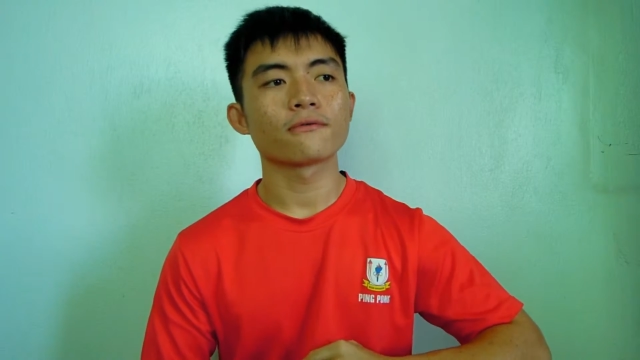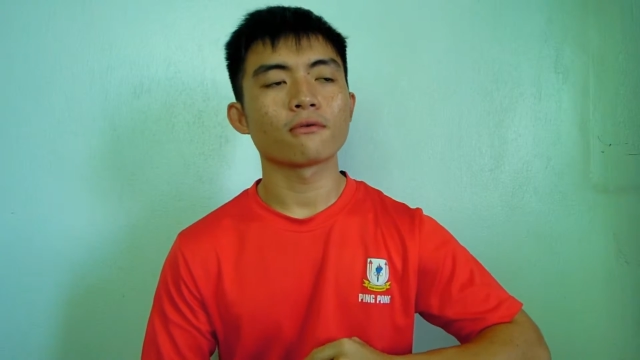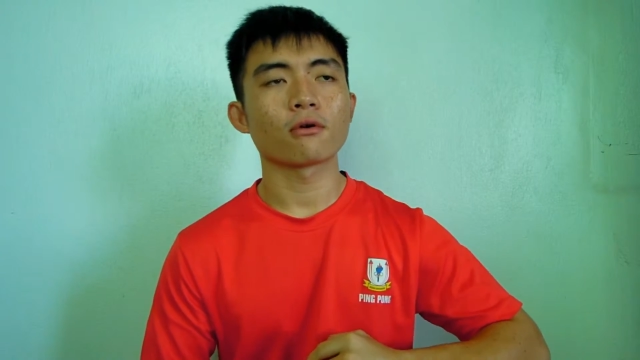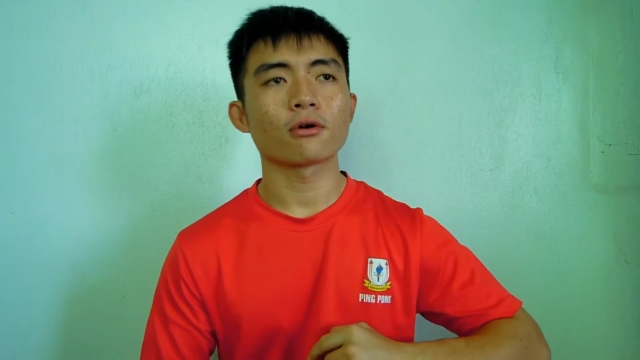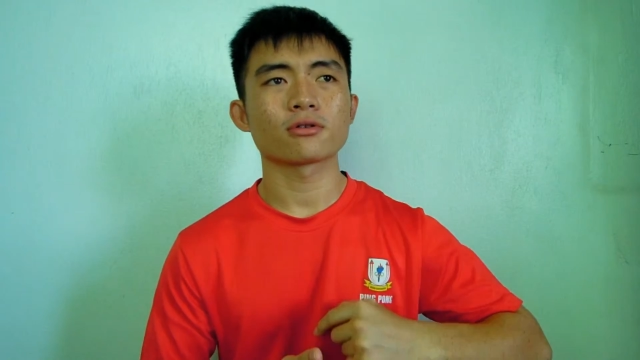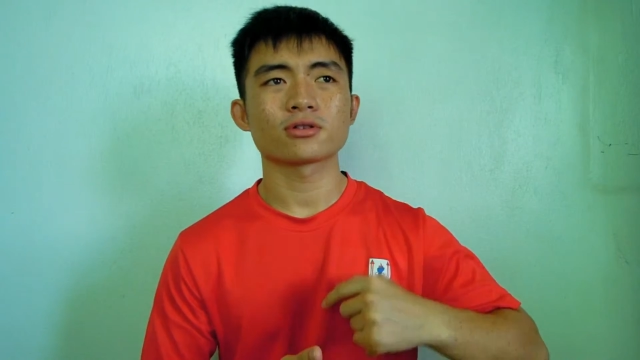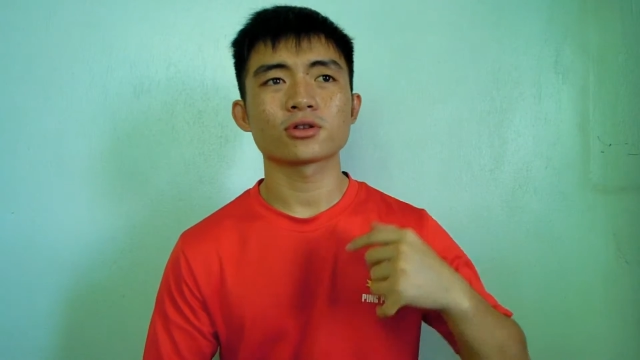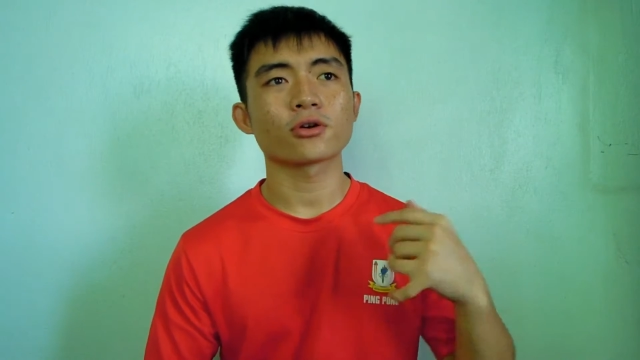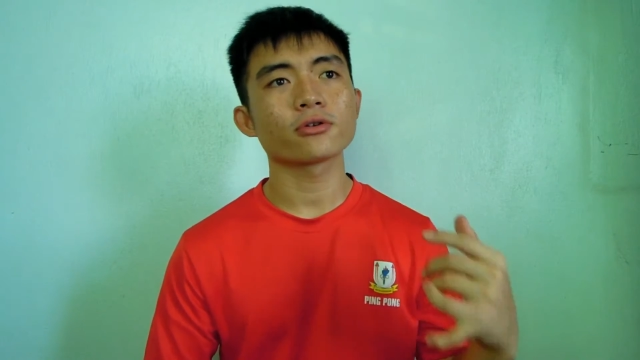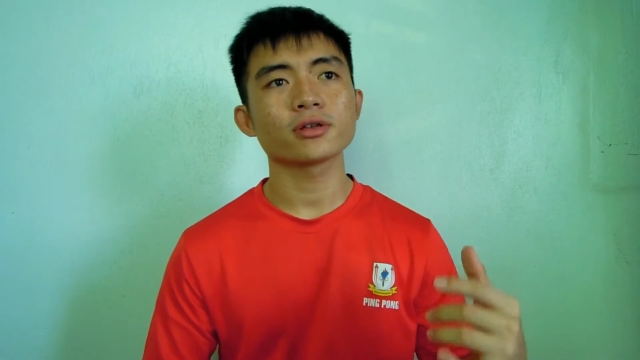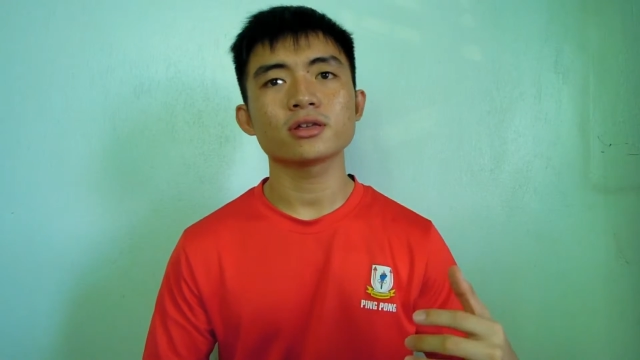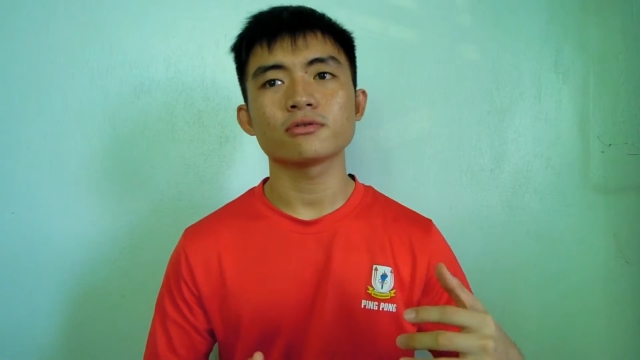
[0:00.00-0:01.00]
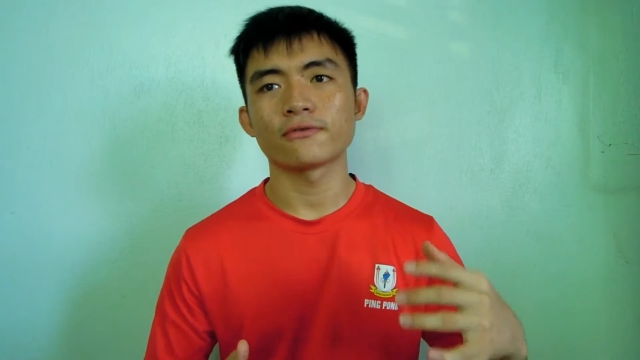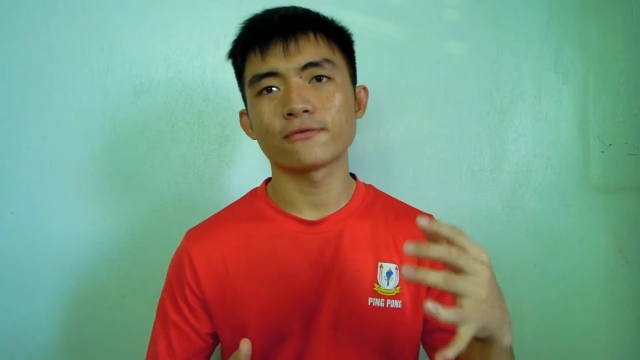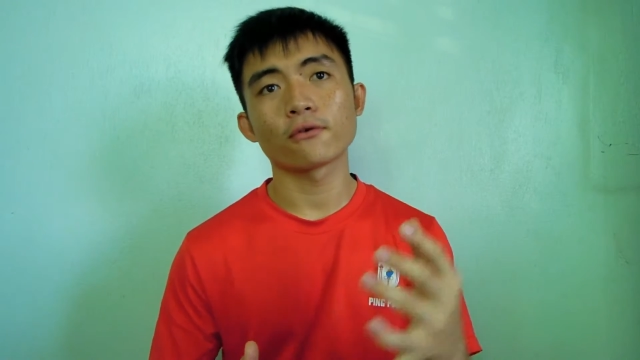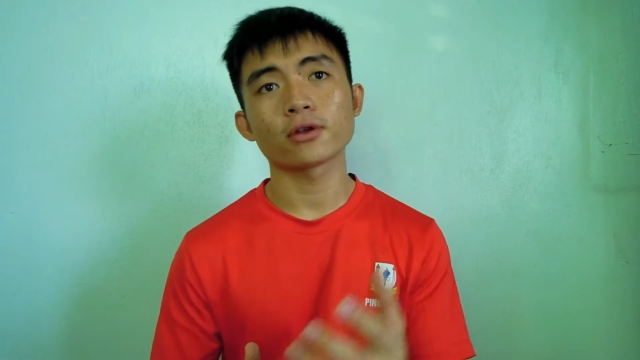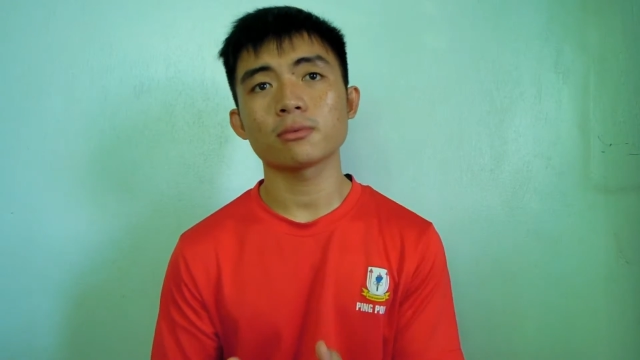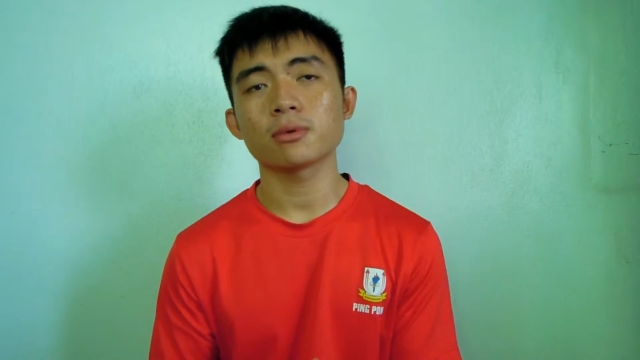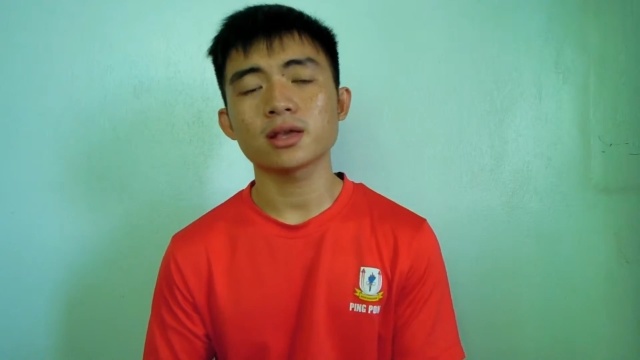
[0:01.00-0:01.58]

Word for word: for 30 to 40